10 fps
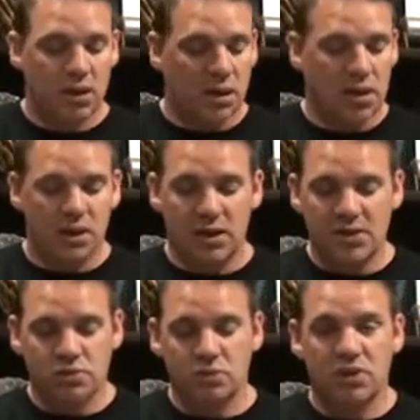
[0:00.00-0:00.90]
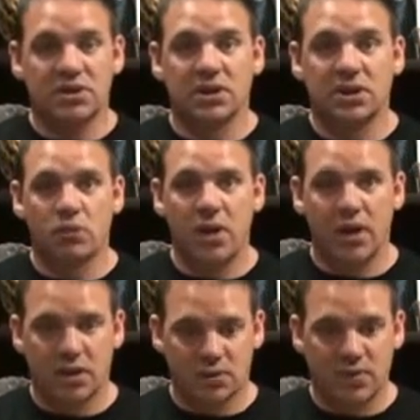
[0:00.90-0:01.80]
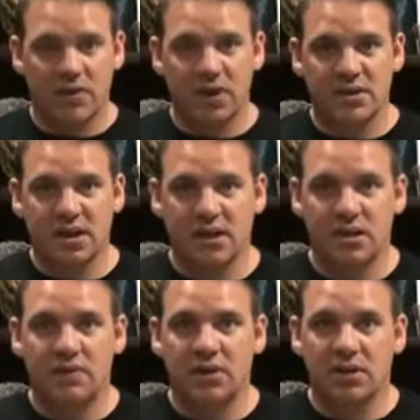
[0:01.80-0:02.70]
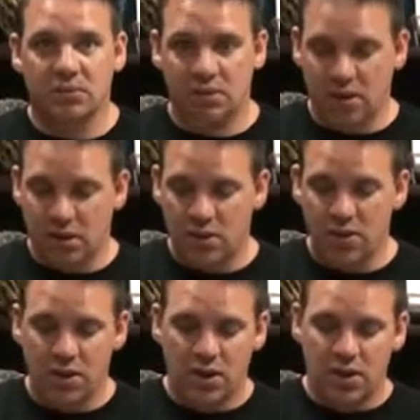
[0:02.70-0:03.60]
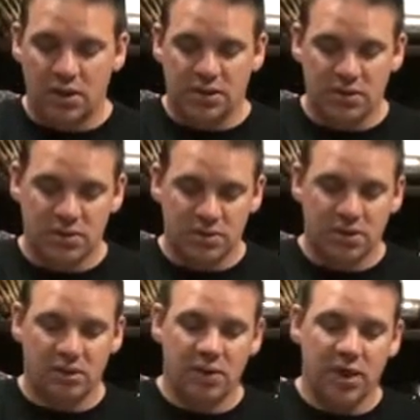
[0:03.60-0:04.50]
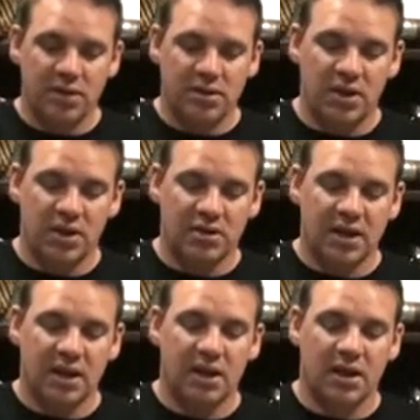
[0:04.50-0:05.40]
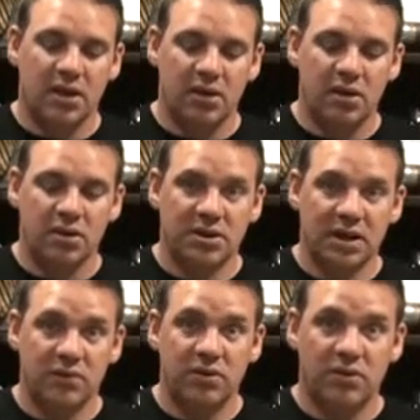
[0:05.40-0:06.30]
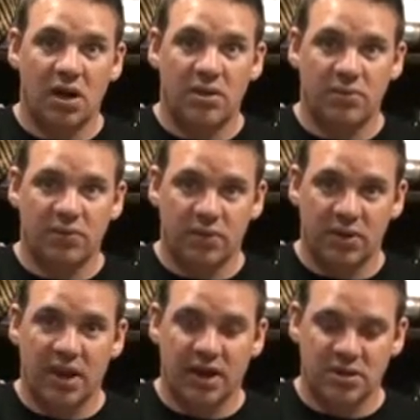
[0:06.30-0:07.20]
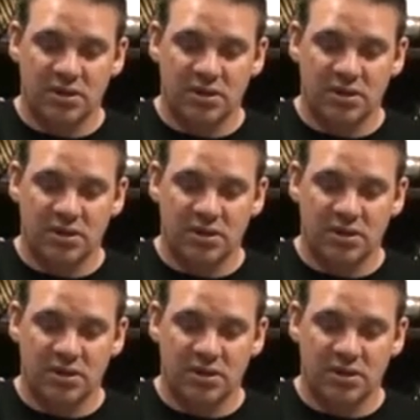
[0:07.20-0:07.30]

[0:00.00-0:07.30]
And this one was a little wet because we've done this activity a little bit ago, and so this was a little wet. So it'll take a few times before they actually